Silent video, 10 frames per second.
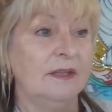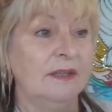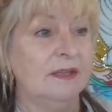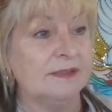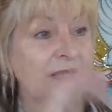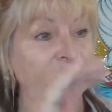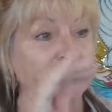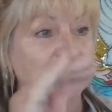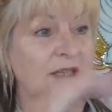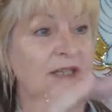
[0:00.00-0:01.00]
is
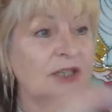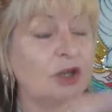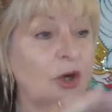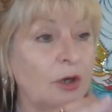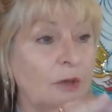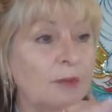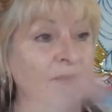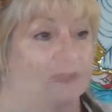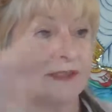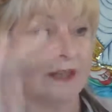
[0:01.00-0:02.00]
energetically open,
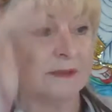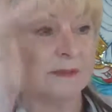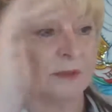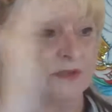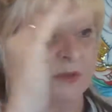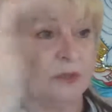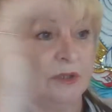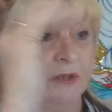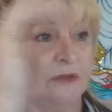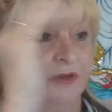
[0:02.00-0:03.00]
the same as mine. So we
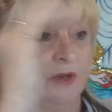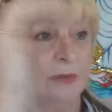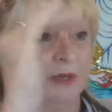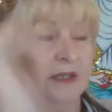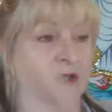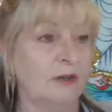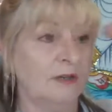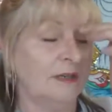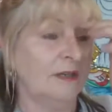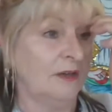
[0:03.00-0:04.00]
are vibrating
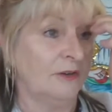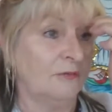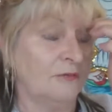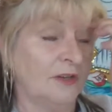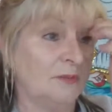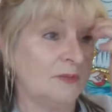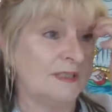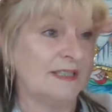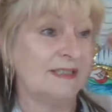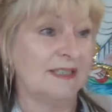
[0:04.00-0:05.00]
on a
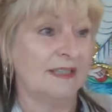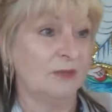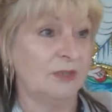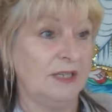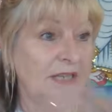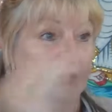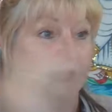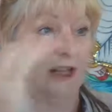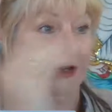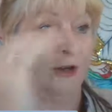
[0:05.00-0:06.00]
frequency together. We are
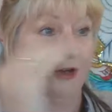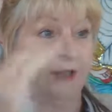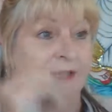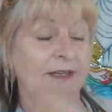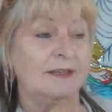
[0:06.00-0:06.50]
aligning.